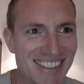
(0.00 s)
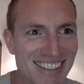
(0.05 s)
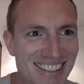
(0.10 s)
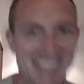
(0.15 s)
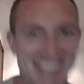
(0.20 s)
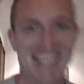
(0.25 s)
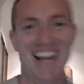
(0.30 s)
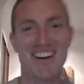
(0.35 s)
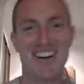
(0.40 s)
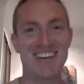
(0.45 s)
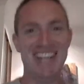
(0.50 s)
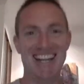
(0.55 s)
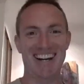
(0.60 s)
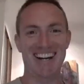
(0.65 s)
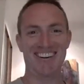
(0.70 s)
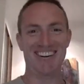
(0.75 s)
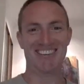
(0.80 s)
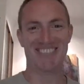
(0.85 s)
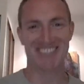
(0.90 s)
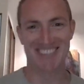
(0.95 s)
There we
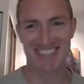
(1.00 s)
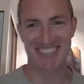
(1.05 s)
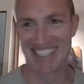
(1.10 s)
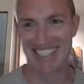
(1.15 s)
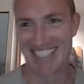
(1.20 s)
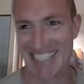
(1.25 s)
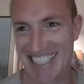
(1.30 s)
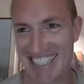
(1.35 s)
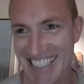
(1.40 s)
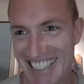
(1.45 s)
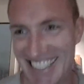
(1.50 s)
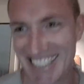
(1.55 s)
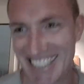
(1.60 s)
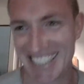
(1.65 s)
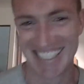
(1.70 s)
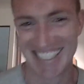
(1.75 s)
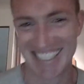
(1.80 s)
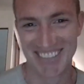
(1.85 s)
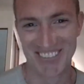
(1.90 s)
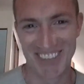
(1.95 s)
go.
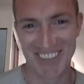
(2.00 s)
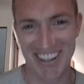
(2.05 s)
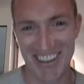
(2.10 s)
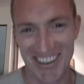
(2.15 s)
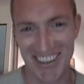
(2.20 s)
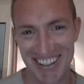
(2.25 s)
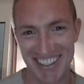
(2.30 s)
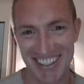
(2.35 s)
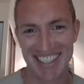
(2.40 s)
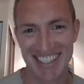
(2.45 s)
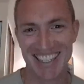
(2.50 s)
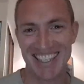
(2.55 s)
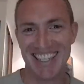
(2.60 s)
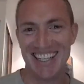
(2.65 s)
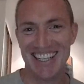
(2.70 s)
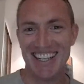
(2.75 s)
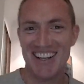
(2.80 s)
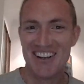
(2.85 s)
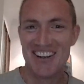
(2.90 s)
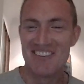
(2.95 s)
We're on.
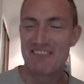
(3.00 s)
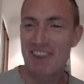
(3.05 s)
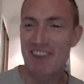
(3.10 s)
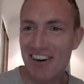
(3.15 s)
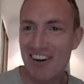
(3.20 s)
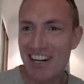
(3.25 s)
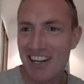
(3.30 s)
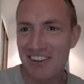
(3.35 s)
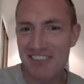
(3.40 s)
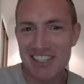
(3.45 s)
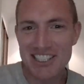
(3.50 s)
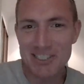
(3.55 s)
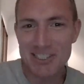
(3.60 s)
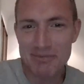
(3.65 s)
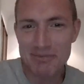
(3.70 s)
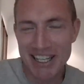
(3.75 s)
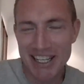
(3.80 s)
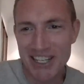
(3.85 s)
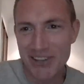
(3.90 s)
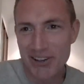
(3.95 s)
Very lovely to
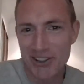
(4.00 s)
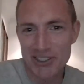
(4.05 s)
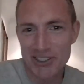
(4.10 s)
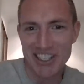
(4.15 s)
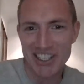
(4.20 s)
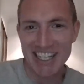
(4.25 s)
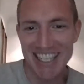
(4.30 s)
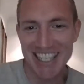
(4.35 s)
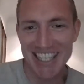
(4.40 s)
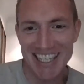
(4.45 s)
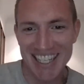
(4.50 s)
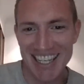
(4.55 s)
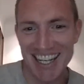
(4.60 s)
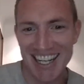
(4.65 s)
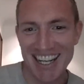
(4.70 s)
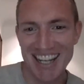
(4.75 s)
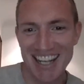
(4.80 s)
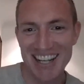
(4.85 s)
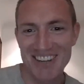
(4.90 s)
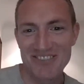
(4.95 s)
meet you, Audrey.
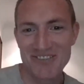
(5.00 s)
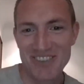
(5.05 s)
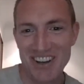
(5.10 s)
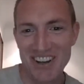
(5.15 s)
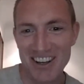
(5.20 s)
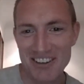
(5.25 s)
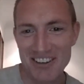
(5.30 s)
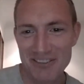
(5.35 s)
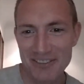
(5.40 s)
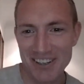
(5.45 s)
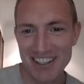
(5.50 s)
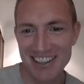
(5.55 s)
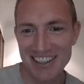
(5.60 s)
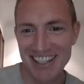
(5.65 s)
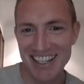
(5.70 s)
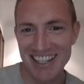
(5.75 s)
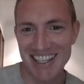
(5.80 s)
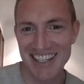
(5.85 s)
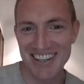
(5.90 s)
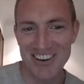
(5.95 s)
I feel
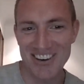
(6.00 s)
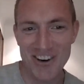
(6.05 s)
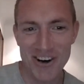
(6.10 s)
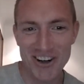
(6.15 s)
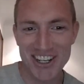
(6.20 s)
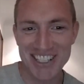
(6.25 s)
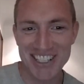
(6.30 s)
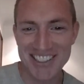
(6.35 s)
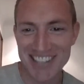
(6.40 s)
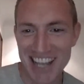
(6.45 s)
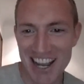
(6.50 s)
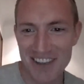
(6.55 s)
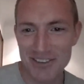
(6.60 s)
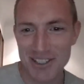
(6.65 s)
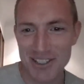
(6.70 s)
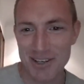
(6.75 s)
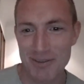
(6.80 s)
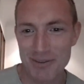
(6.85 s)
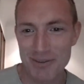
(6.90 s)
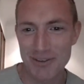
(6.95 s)
honoured to have
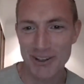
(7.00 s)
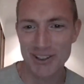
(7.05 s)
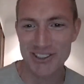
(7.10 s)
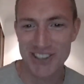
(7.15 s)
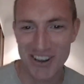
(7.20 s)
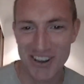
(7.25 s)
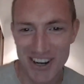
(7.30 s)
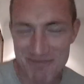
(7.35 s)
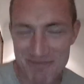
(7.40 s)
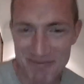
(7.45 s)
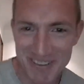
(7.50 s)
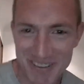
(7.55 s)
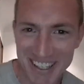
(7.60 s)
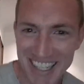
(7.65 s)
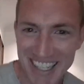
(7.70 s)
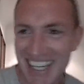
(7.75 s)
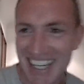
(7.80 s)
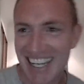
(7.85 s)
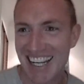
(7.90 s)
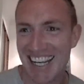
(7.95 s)
some of your time.
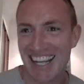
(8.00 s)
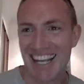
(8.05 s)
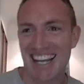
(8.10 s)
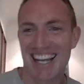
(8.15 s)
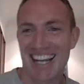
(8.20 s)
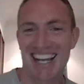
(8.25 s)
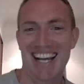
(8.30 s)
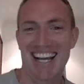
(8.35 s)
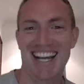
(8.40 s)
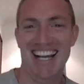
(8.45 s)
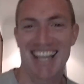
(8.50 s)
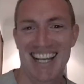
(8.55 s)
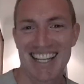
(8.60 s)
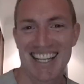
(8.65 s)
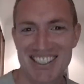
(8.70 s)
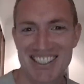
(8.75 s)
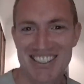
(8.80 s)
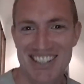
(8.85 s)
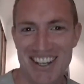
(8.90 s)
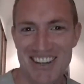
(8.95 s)

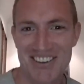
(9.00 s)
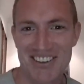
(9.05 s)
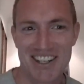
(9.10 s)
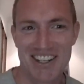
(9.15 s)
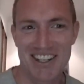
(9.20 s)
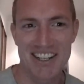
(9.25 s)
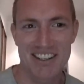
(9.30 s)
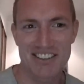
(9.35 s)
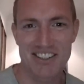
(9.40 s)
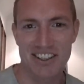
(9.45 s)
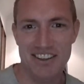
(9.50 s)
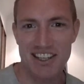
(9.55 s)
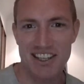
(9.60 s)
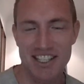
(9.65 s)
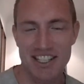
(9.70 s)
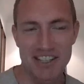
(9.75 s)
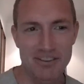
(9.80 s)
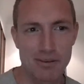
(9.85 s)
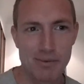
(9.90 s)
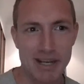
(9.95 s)
So
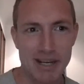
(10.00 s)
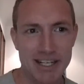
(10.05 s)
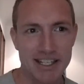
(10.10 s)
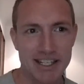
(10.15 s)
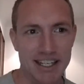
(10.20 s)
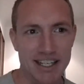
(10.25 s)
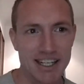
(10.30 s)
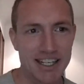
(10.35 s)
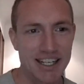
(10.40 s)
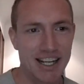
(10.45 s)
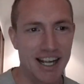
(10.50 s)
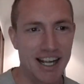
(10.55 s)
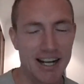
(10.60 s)
thank you for making it.